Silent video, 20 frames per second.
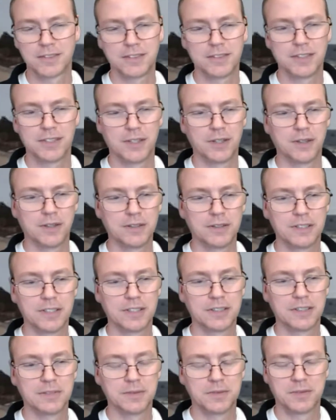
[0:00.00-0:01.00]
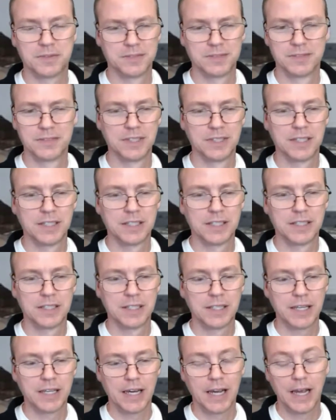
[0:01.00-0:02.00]
you know.
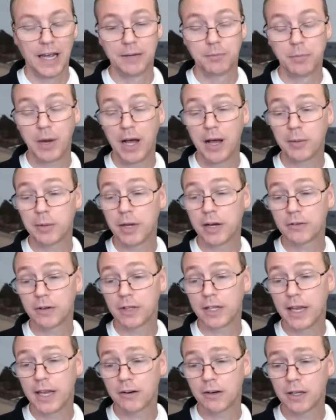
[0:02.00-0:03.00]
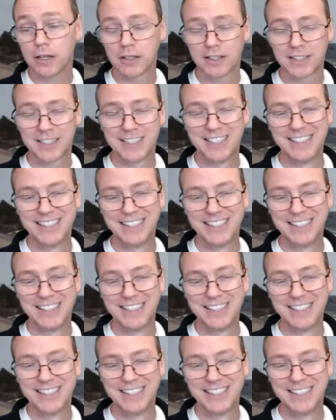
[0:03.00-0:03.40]
And Bob got really angry.